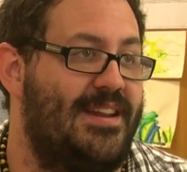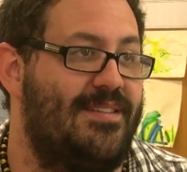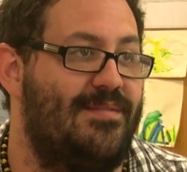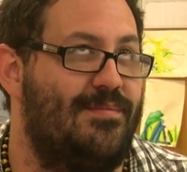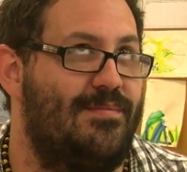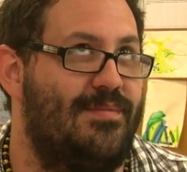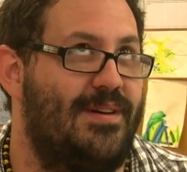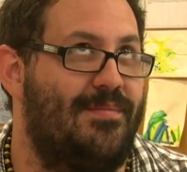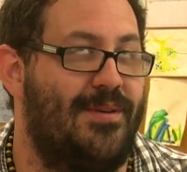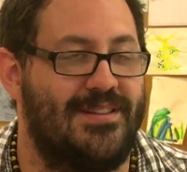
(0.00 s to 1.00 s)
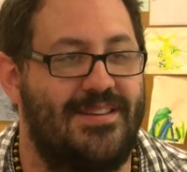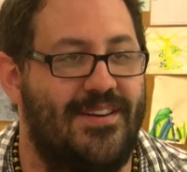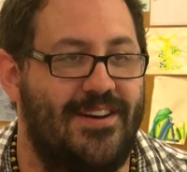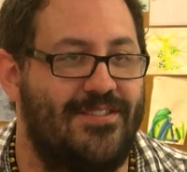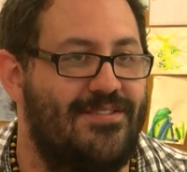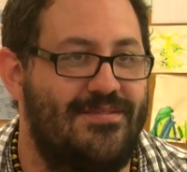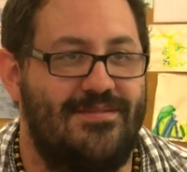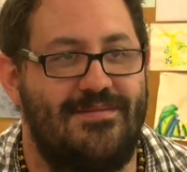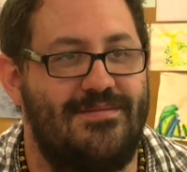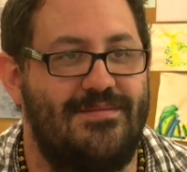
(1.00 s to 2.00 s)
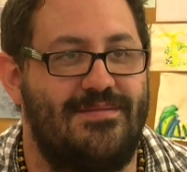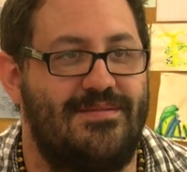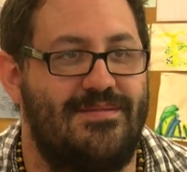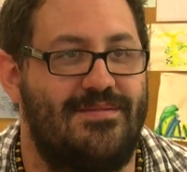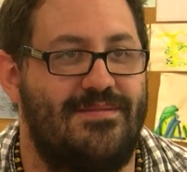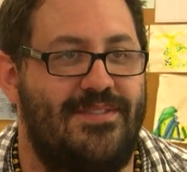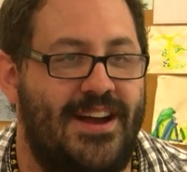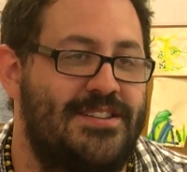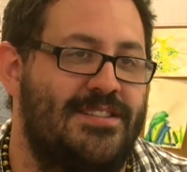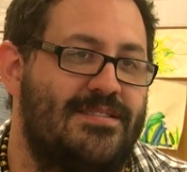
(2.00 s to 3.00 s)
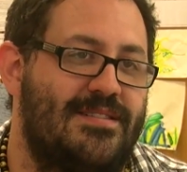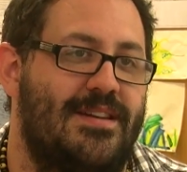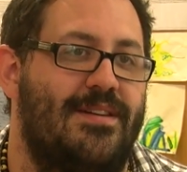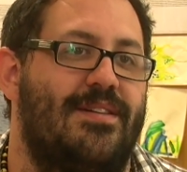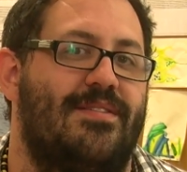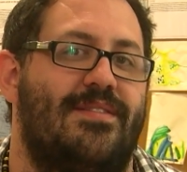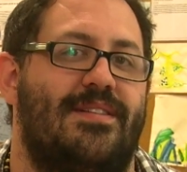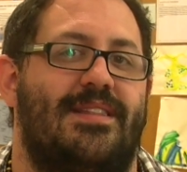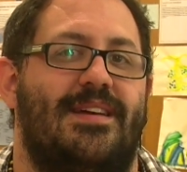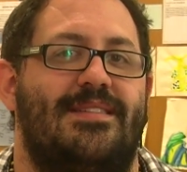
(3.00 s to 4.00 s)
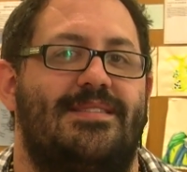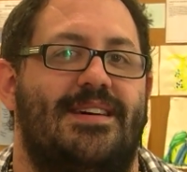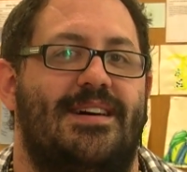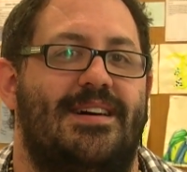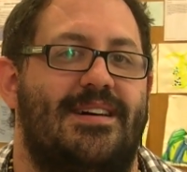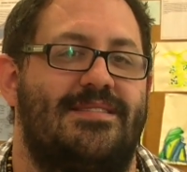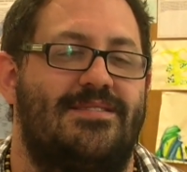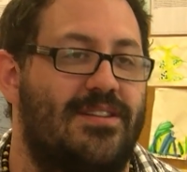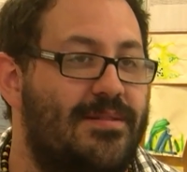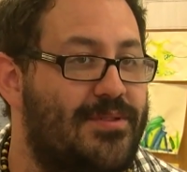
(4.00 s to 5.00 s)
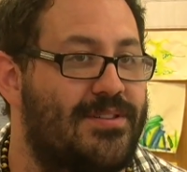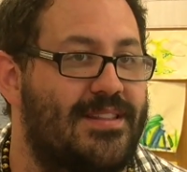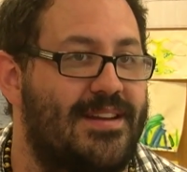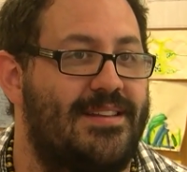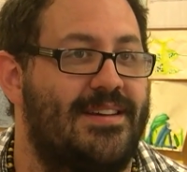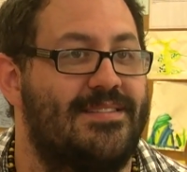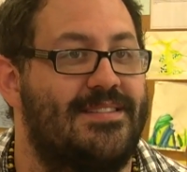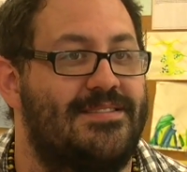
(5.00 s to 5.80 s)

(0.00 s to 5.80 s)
it in a multimodal fashion. So there's a storybook that tells the